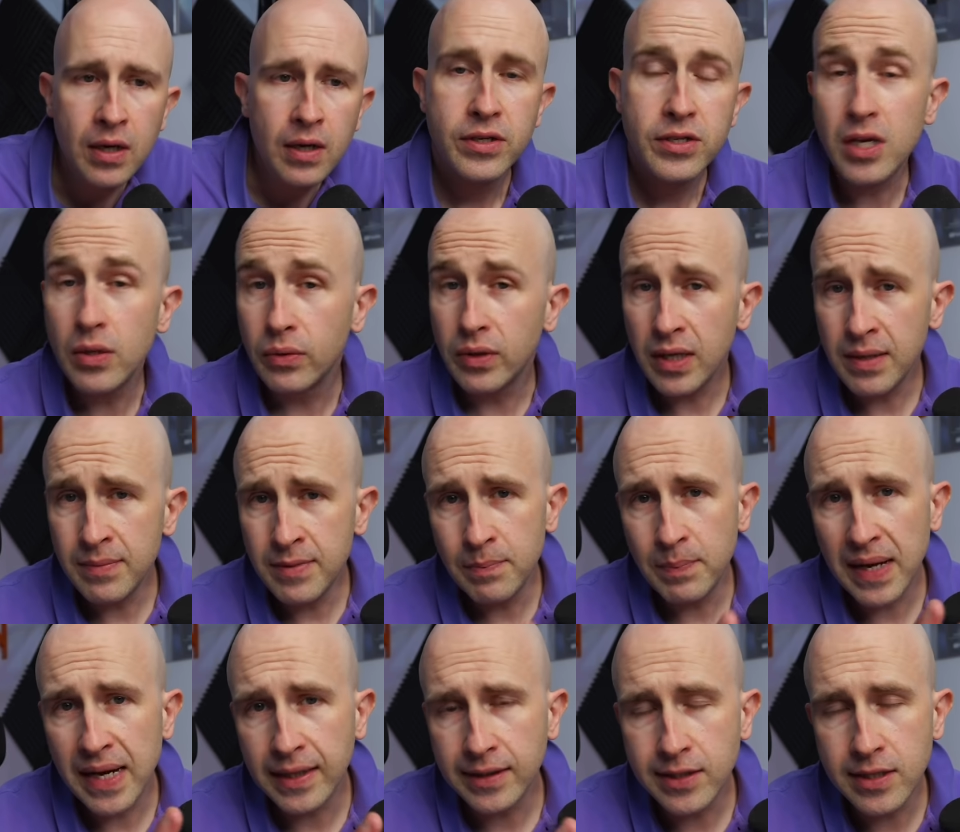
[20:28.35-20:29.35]
So
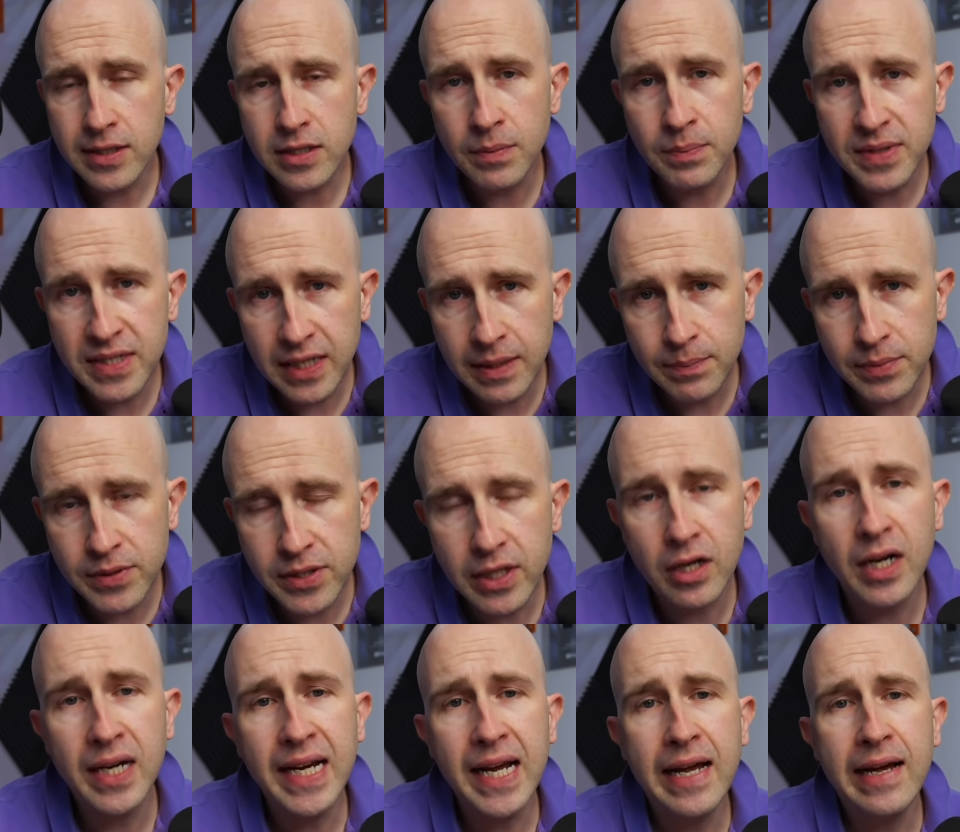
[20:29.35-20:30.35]
coming back to some tips that
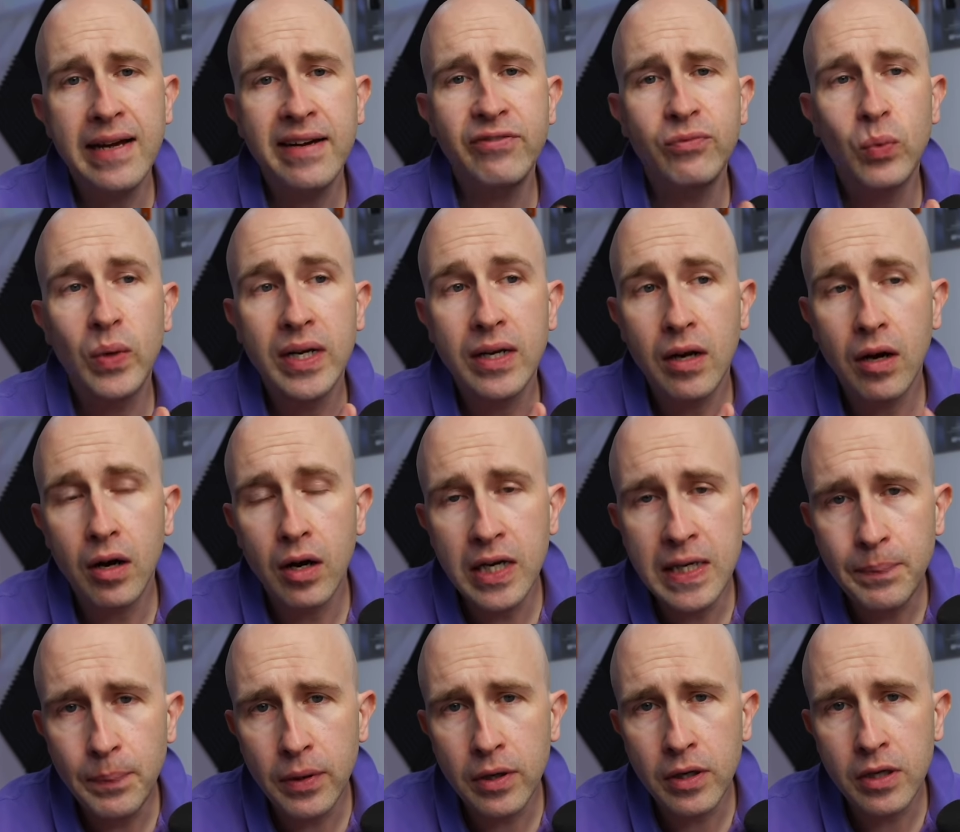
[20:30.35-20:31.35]
I have when
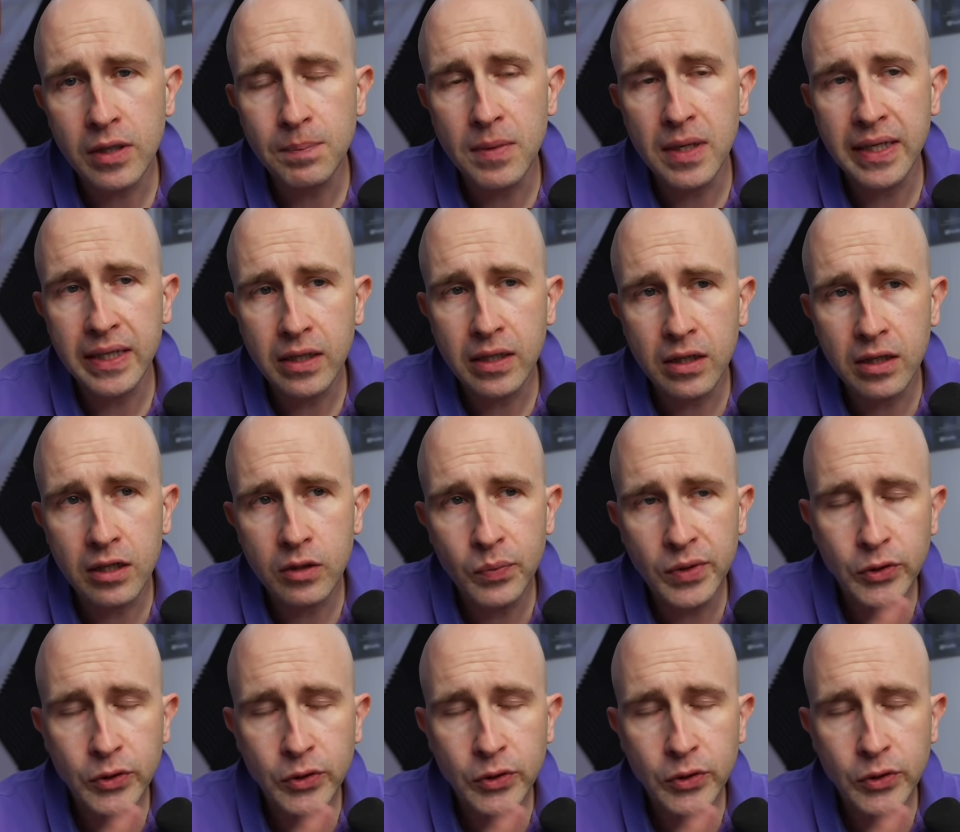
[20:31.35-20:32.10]
I park my car,